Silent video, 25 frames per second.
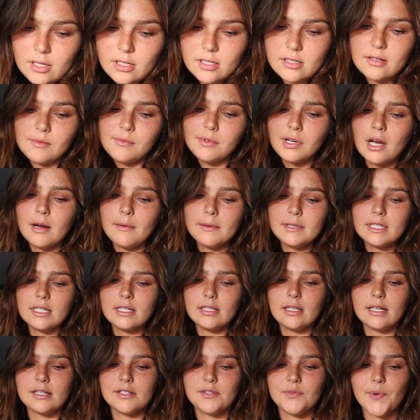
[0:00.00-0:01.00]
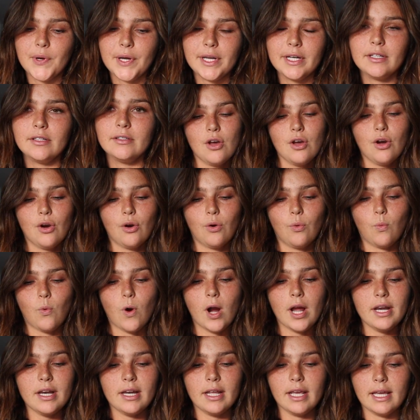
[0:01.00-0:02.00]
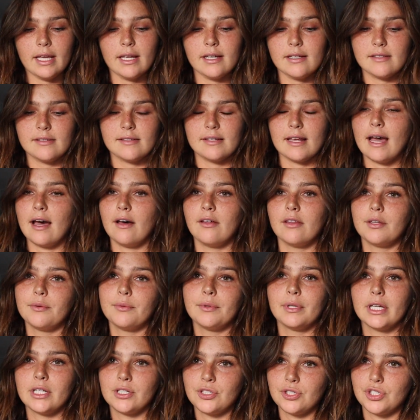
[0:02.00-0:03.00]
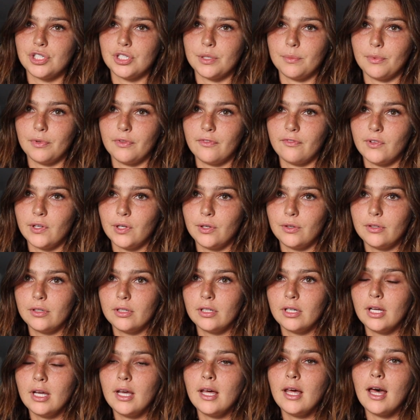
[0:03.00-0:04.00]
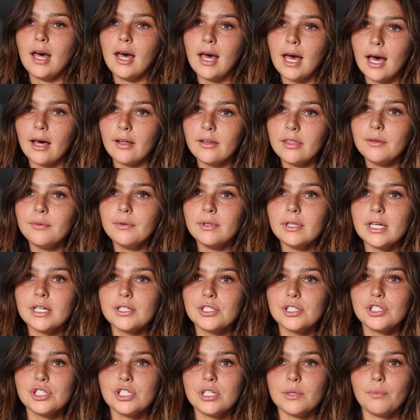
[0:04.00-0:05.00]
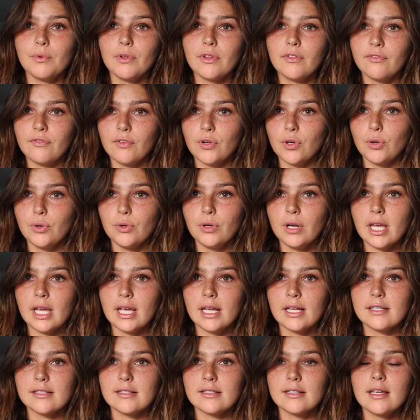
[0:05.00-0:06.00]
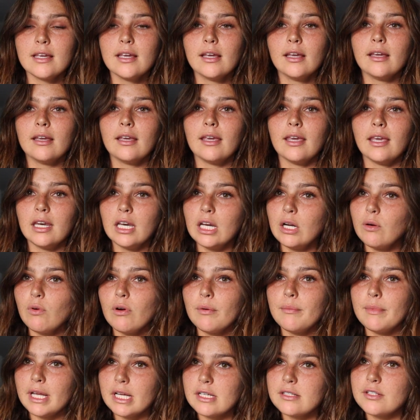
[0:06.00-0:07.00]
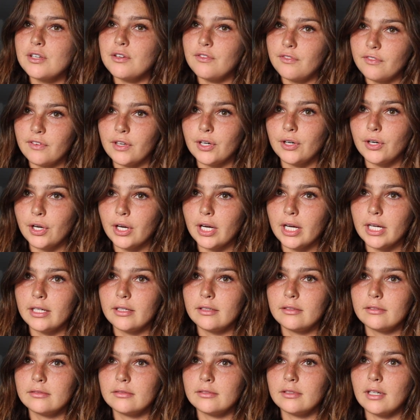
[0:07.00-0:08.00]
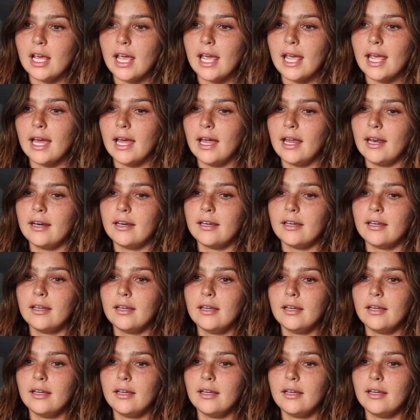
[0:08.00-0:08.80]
Someone commented this one: what is a healthy relationship with food? A healthy relationship with food is eating what makes you feel good and